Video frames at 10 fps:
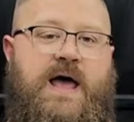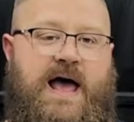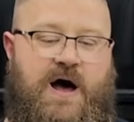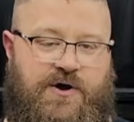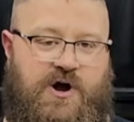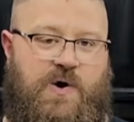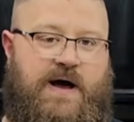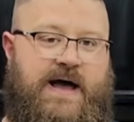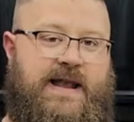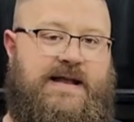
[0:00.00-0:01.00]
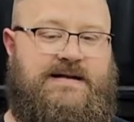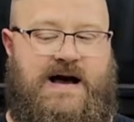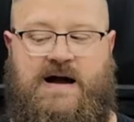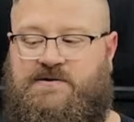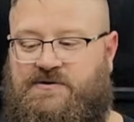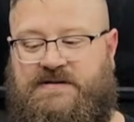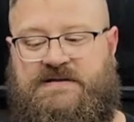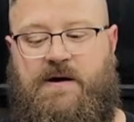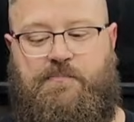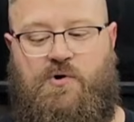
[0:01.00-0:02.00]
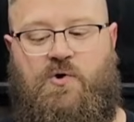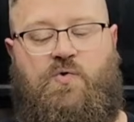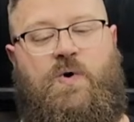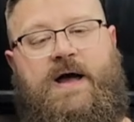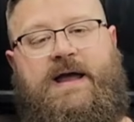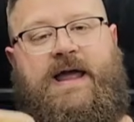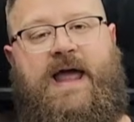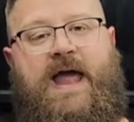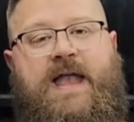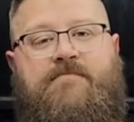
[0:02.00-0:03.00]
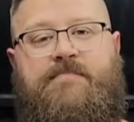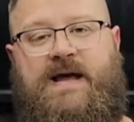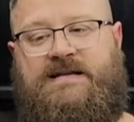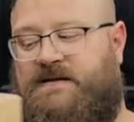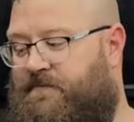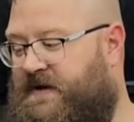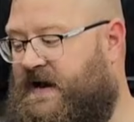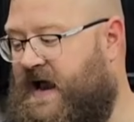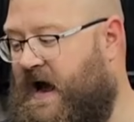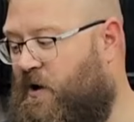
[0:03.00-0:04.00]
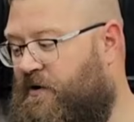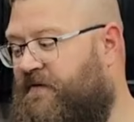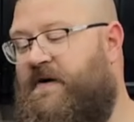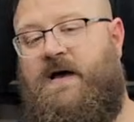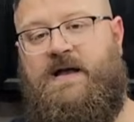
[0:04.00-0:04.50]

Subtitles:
how to go ahead and doctor this up real quick and make something out of